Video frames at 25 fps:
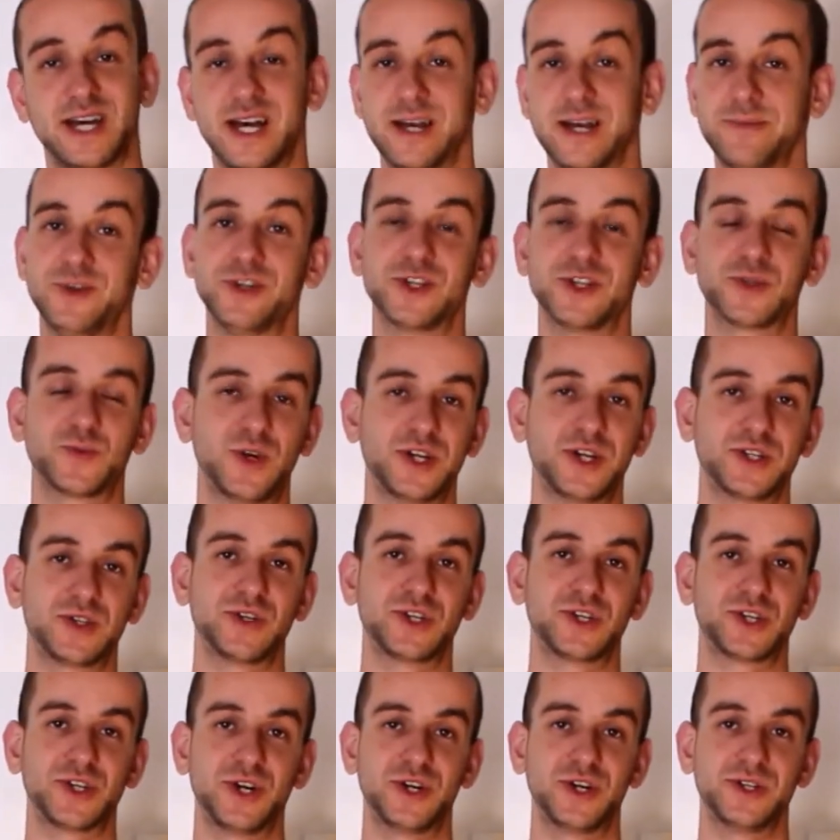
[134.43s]
time your
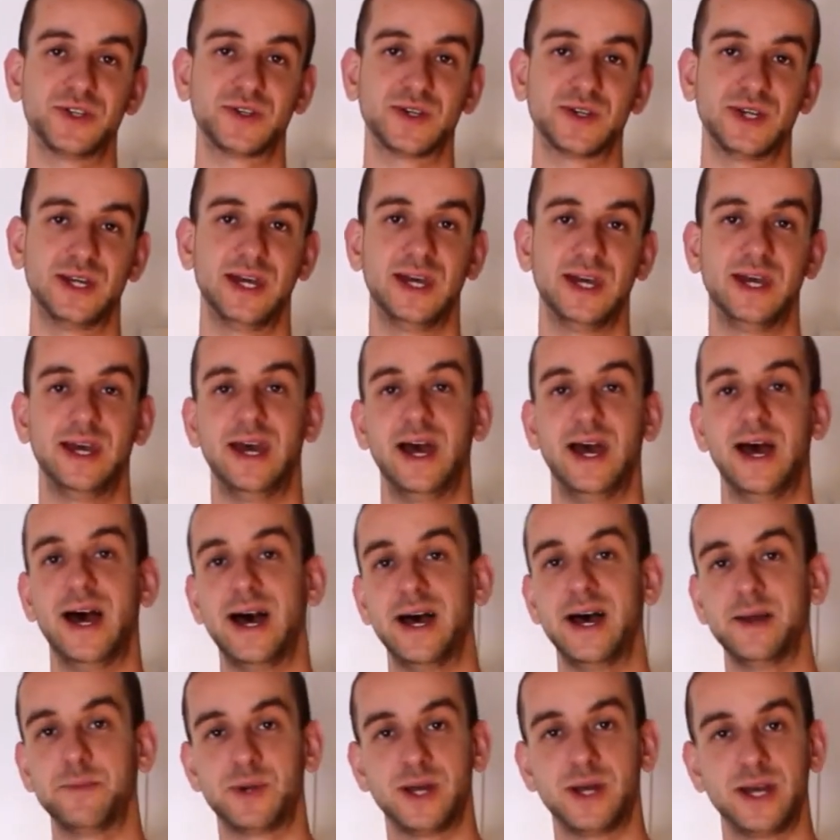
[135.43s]
espresso shots
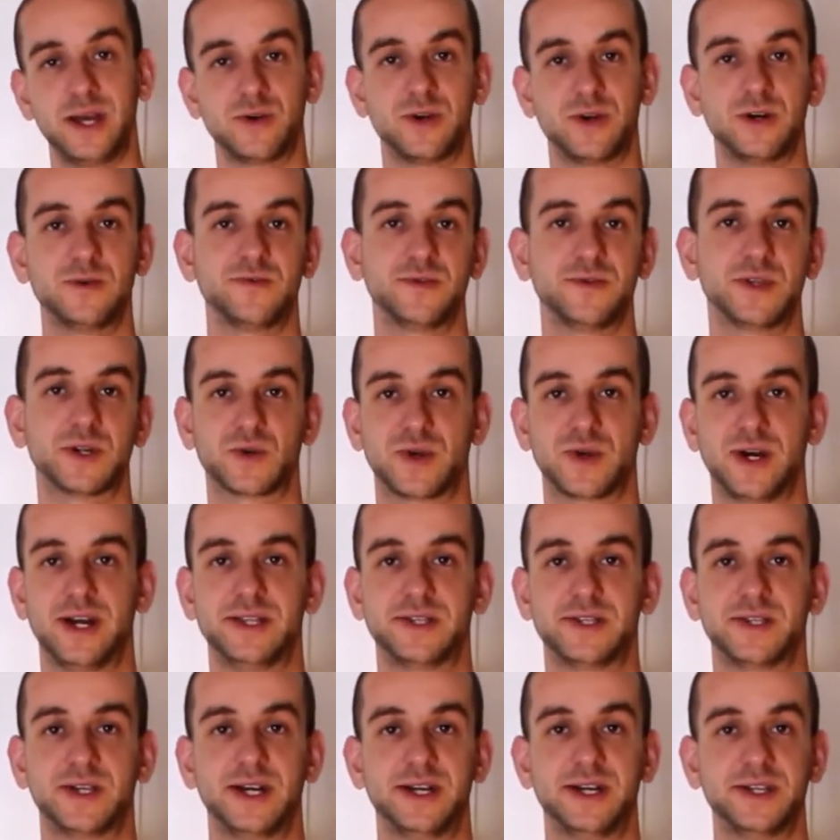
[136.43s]
and play around with the
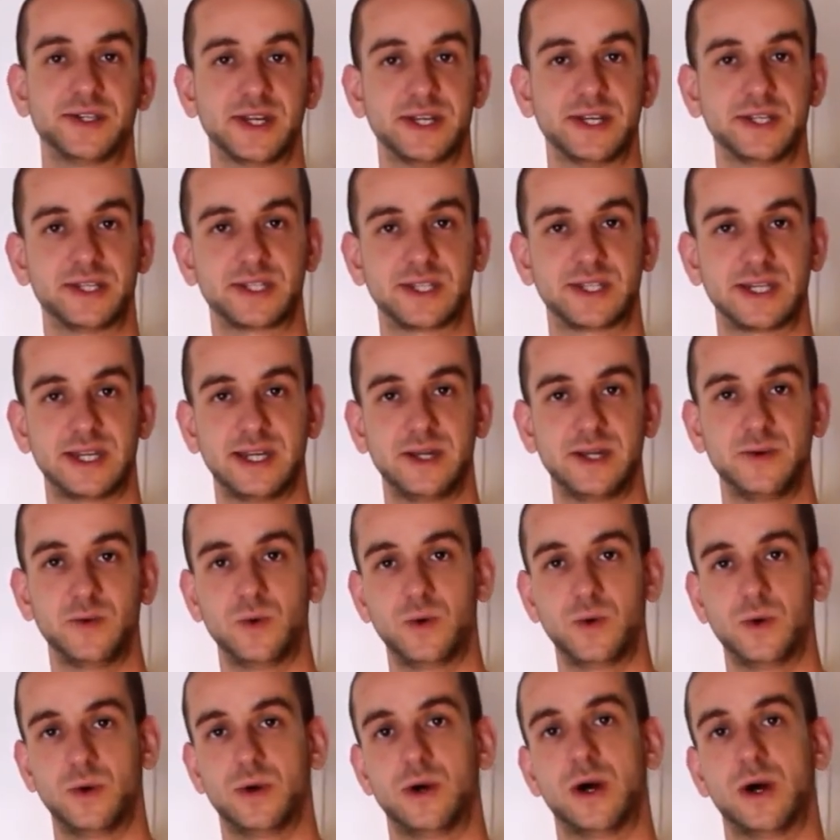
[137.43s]
grind size and
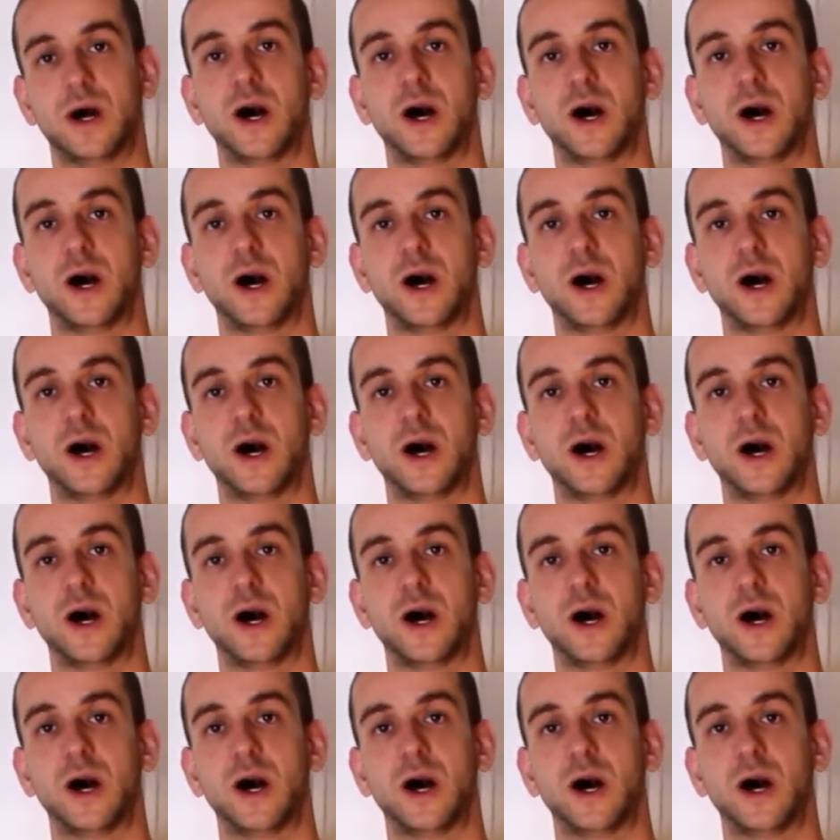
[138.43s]
see